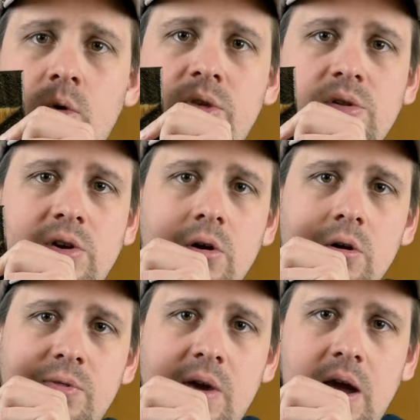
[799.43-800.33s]
with this
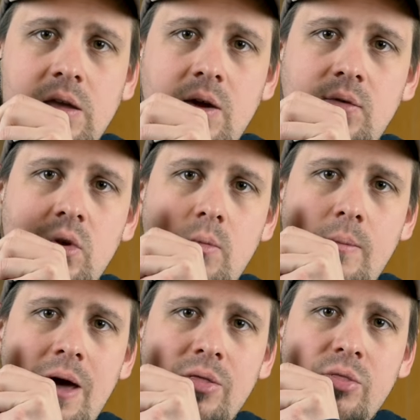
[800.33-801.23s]
urethane. Give it
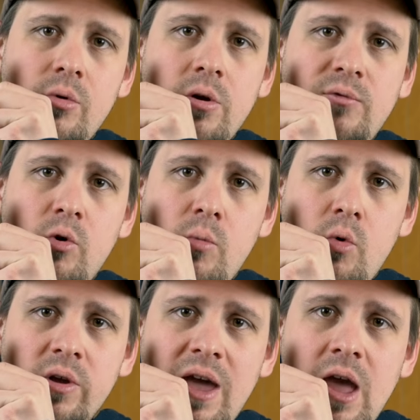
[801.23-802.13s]
about three or four
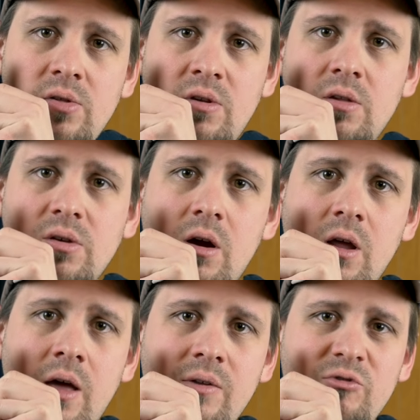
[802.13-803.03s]
more days and it's
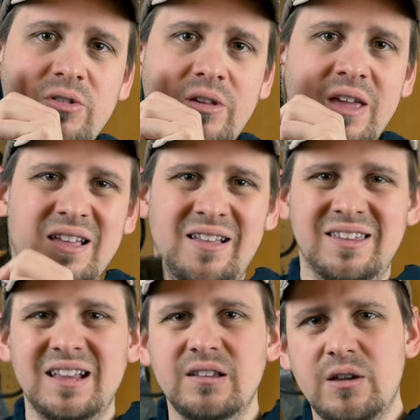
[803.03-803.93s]
gonna just get a
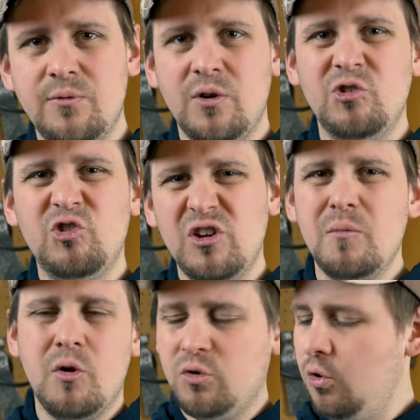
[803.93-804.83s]
little different
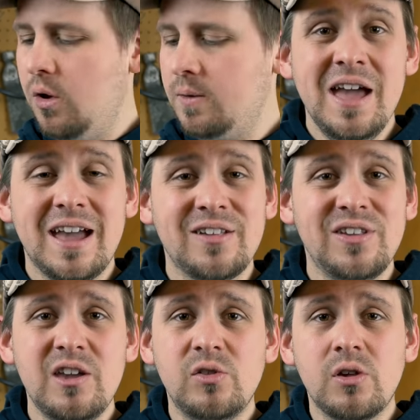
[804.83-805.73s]
shimmer to it. Guys,
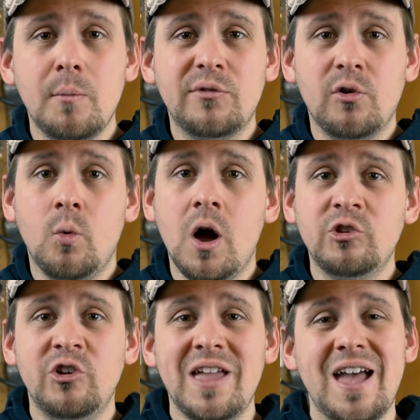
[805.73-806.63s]
thank you so much for
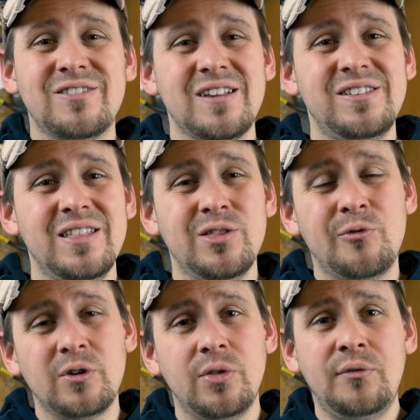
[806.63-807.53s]
watching. As I said in the
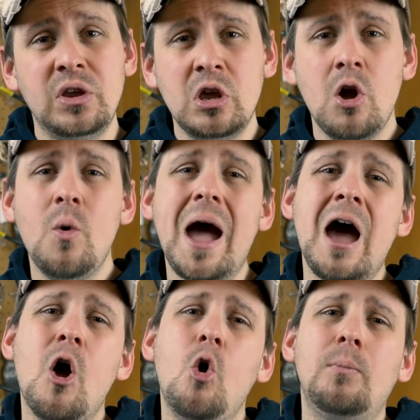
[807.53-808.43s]
front of the video,
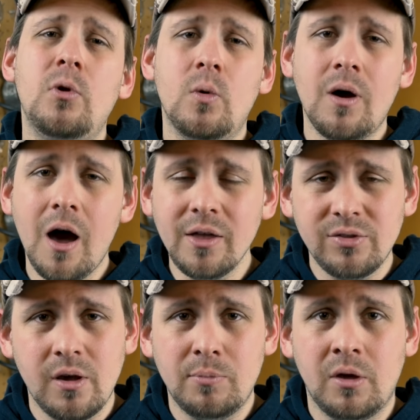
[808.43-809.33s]
I hope you caught
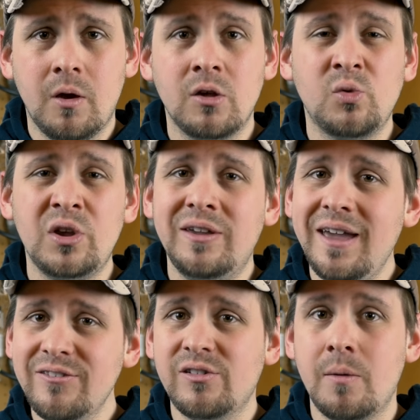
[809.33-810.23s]
something because when you
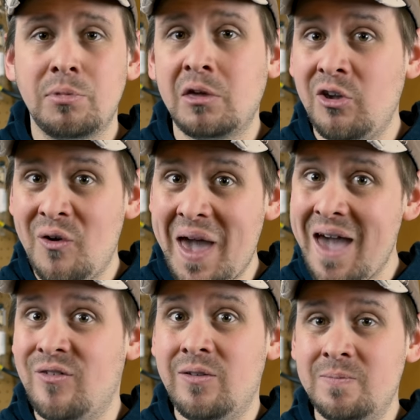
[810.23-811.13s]
catch something, you
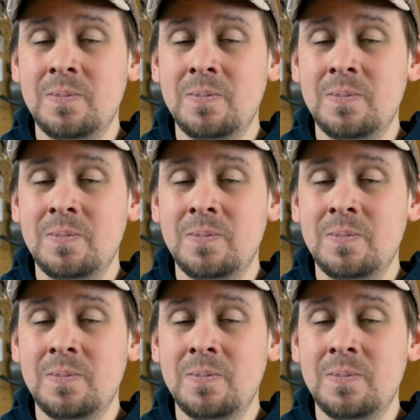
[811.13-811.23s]
have it.